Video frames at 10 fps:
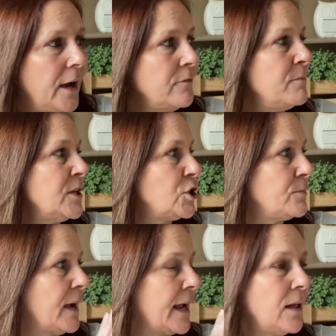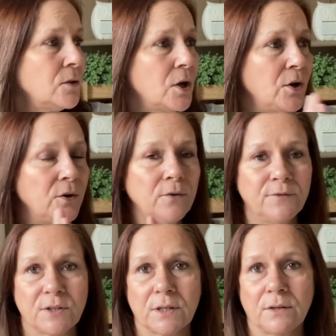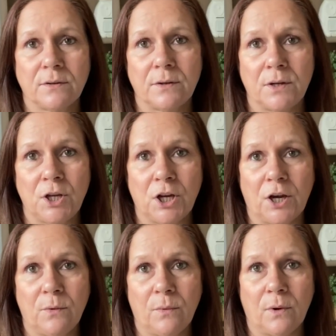I've measured my alcoves. You know,